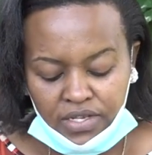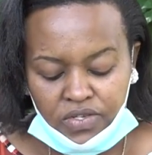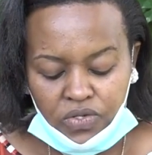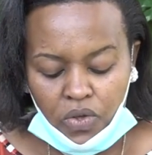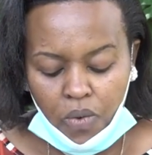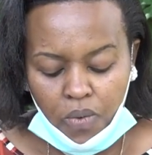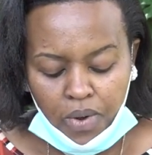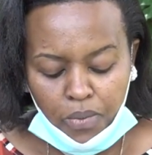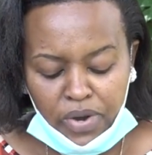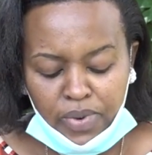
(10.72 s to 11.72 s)
So
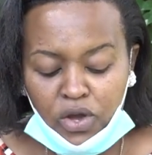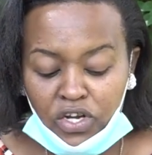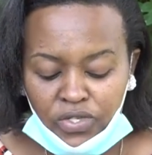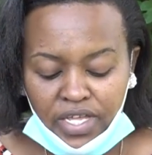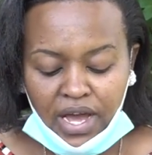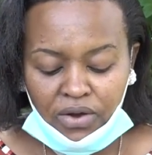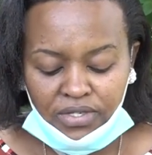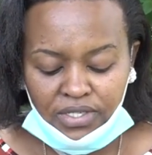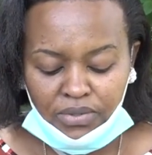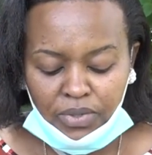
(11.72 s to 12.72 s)
when we got to the
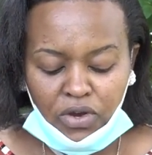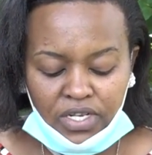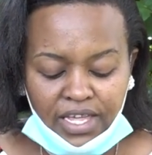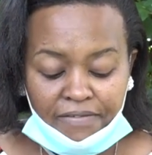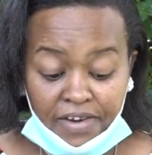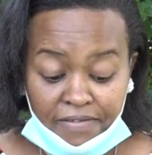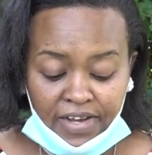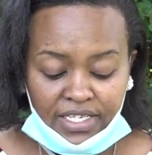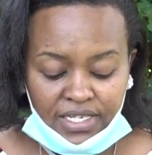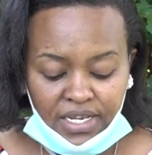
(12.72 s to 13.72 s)
house, we got there very
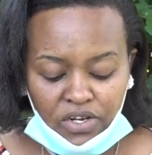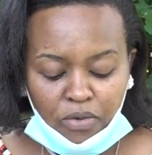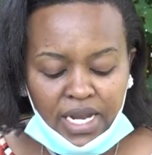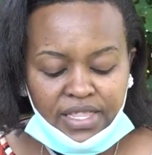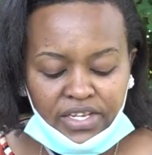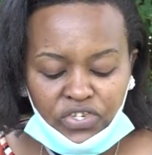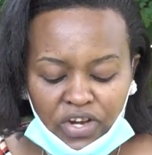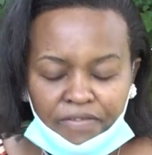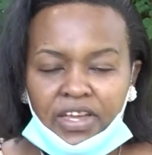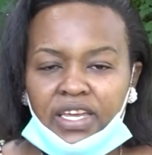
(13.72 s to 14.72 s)
fast. Normally there's
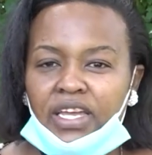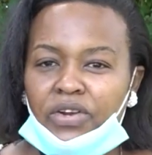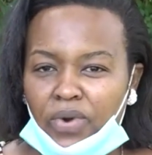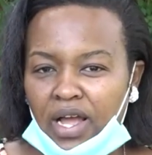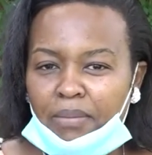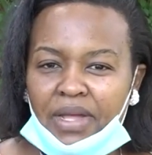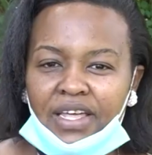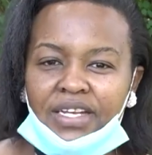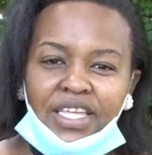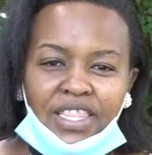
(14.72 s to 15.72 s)
traffic in Ruaka, but
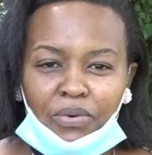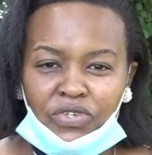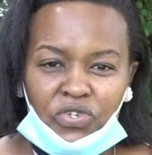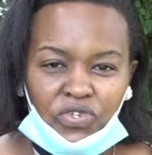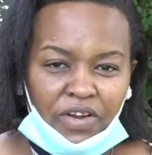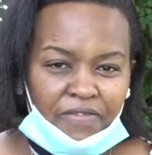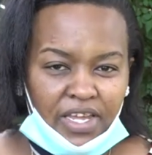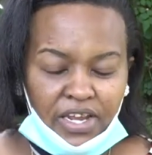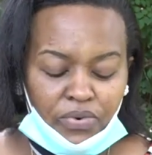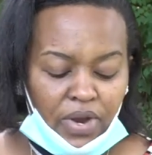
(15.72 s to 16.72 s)
that day there was no
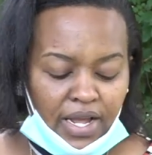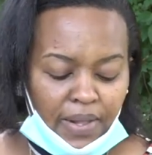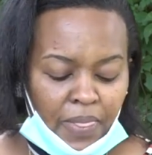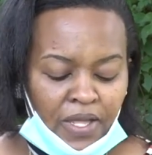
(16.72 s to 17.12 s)
traffic in Ruaka.